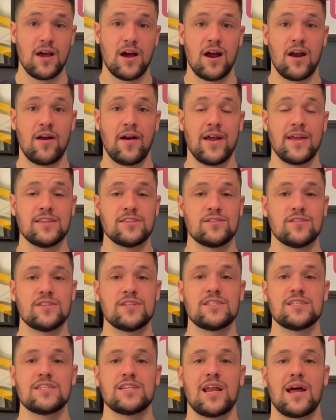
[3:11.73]
All right, so this
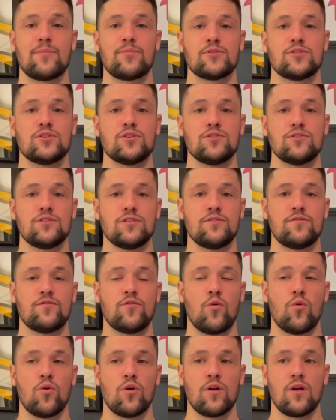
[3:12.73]
is an opportunity
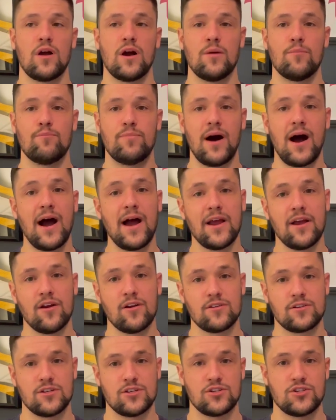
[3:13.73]
for a buyer
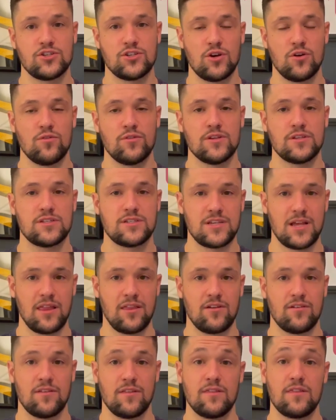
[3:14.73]
to show the
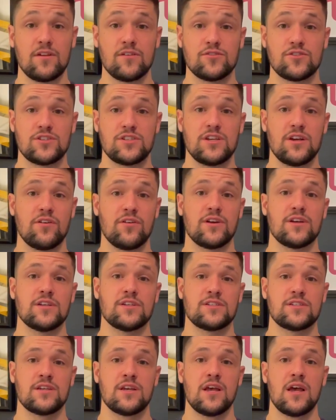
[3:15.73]
seller that they're
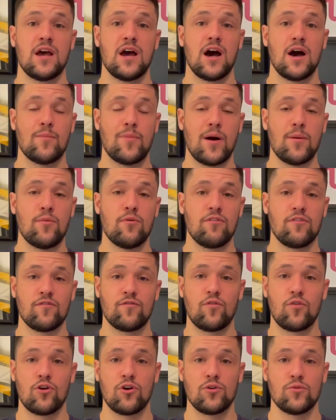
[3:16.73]
serious about moving
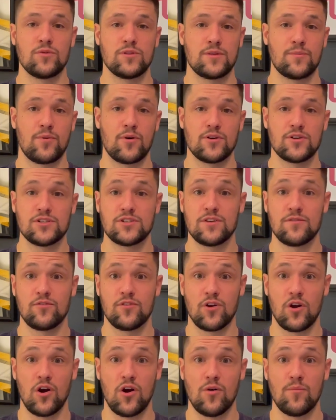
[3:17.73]
forward with the purchase of
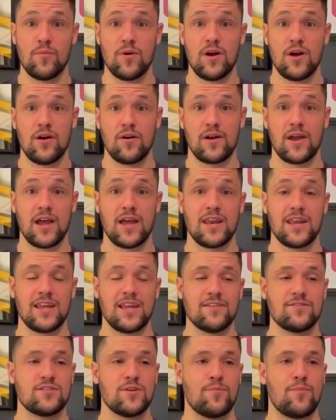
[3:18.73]
your home. Okay, and it
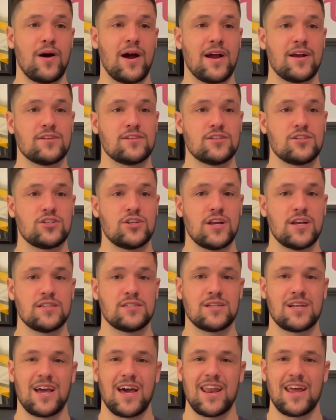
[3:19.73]
gives the buyers a chance
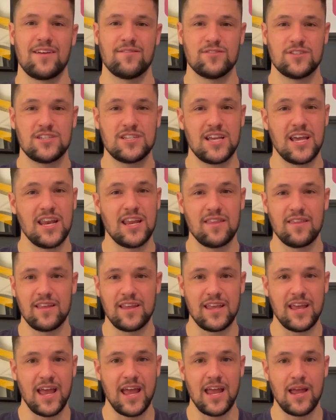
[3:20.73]
to kind of have skin in the
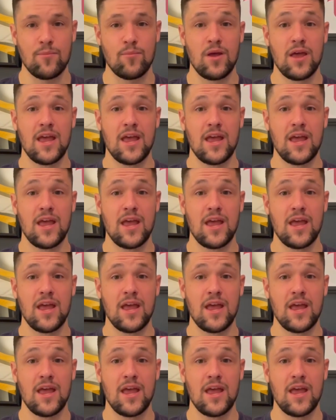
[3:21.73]
game